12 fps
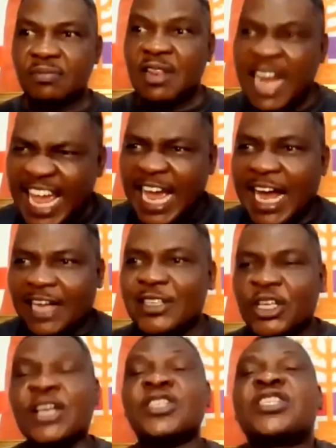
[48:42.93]
Lay
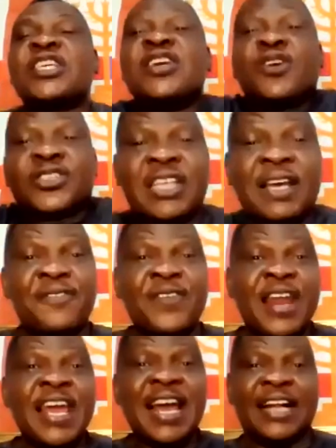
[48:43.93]
hands, see yourself
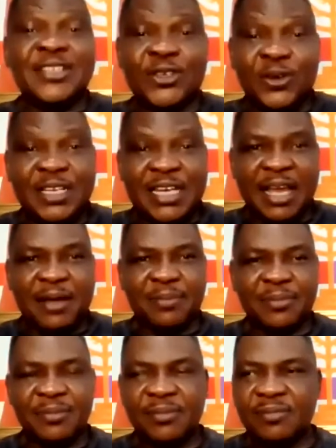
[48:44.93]
lay hands on
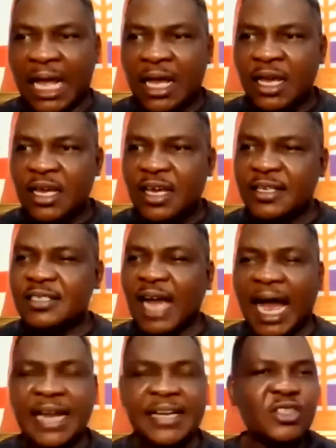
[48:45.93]
them. A
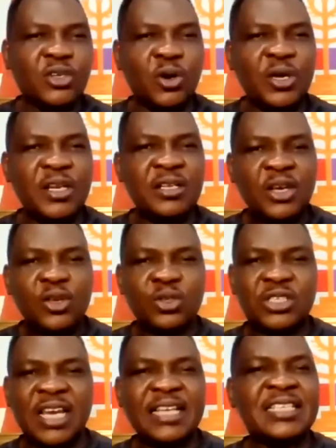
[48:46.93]
child is going, you
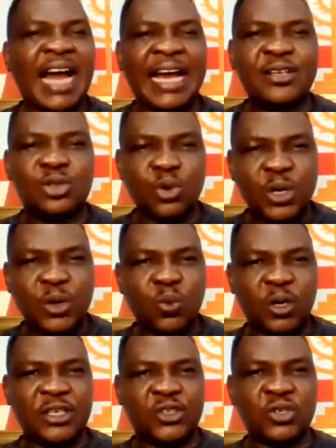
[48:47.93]
see a child doing
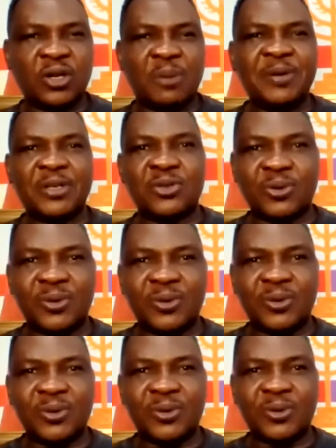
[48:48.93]
what they should not be
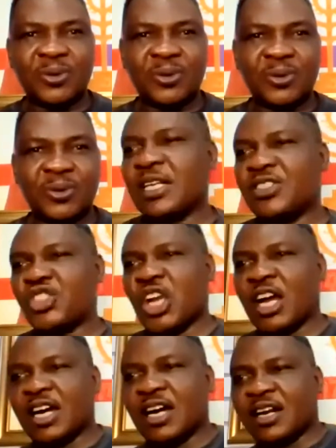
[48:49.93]
doing. Kabadun de
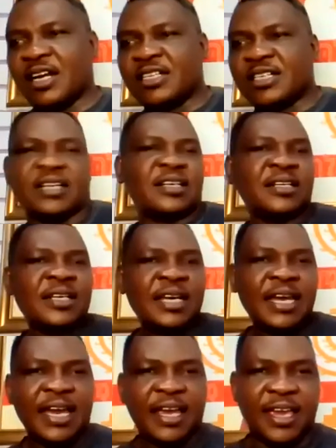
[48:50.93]
shakari and that.
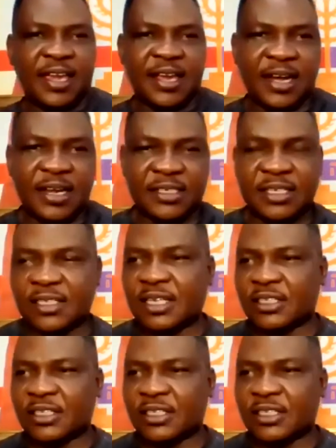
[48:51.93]
You call